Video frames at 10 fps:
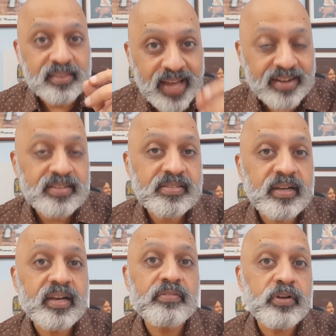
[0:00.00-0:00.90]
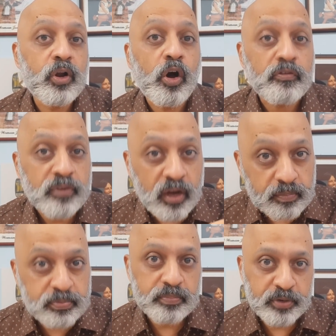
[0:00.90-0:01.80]
That is the level of our
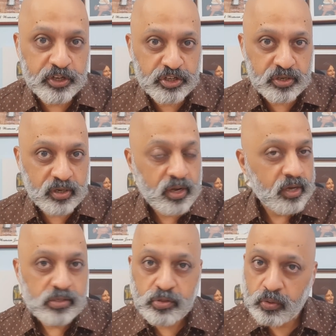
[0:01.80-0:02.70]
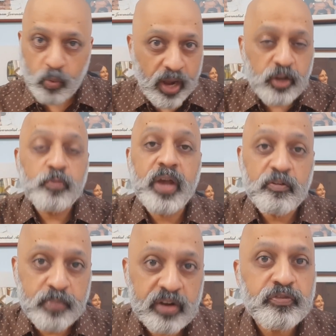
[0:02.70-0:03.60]
preparation. So while you may
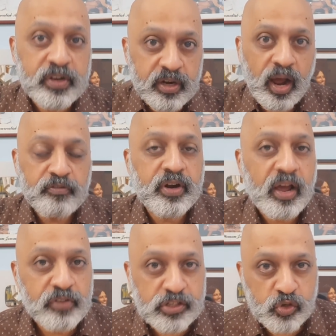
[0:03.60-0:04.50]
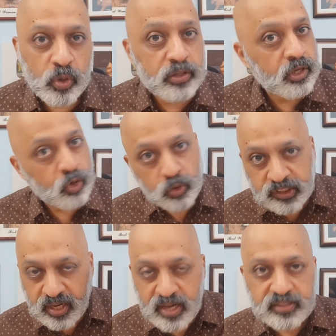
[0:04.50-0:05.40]
have benefited after having stolen the
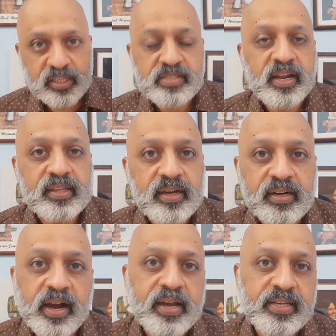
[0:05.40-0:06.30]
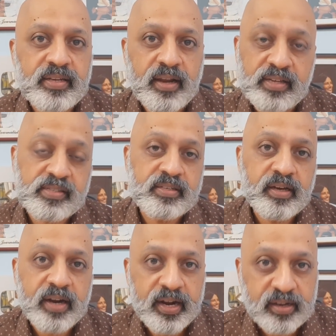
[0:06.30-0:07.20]
notes, just like that guy last
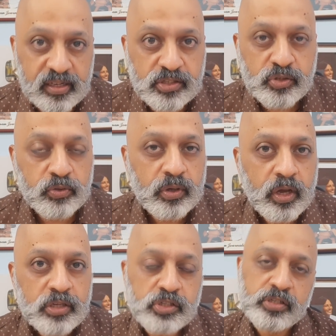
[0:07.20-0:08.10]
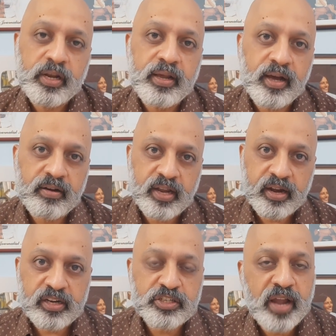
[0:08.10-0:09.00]
year had done so, stealing our
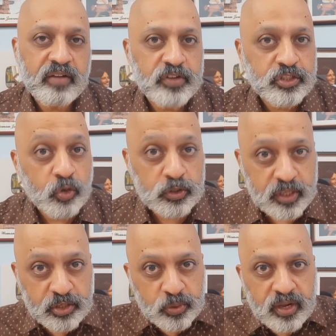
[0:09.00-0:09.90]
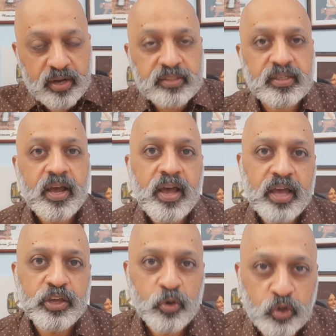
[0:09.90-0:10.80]
English language notes and today runs
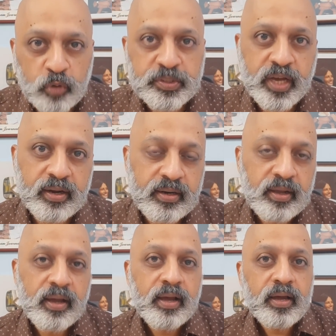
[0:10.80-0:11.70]
a YouTube channel,